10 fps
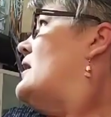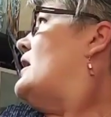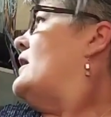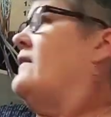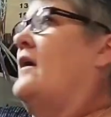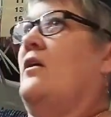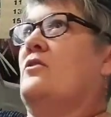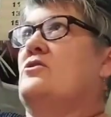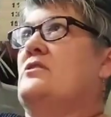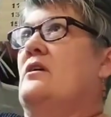and
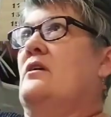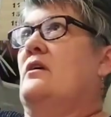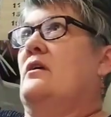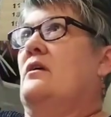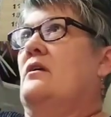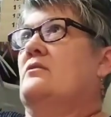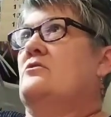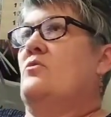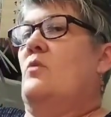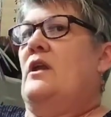there's
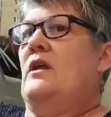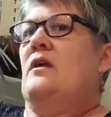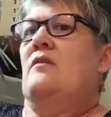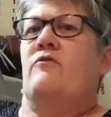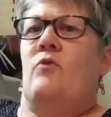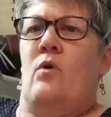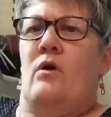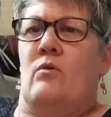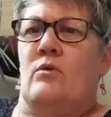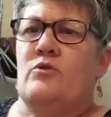
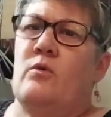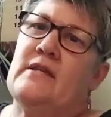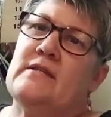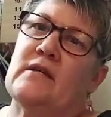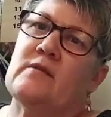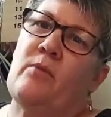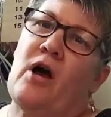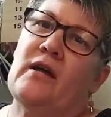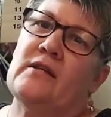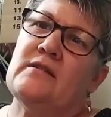24 or 26
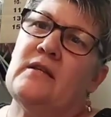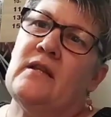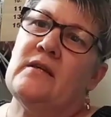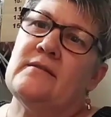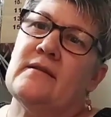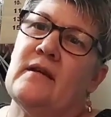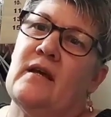pockets in this,